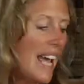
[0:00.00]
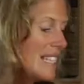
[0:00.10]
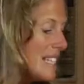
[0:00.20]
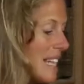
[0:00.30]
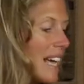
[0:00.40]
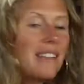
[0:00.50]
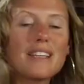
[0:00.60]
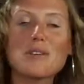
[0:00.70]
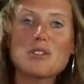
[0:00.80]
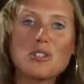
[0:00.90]
and
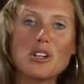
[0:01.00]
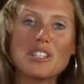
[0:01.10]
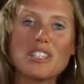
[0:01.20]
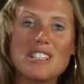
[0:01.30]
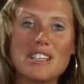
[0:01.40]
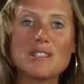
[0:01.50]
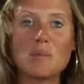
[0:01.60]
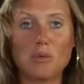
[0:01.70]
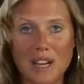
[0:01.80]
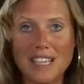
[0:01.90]
secondly, you'll start to see
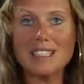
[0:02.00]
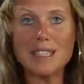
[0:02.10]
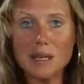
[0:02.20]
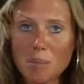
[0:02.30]
some rings that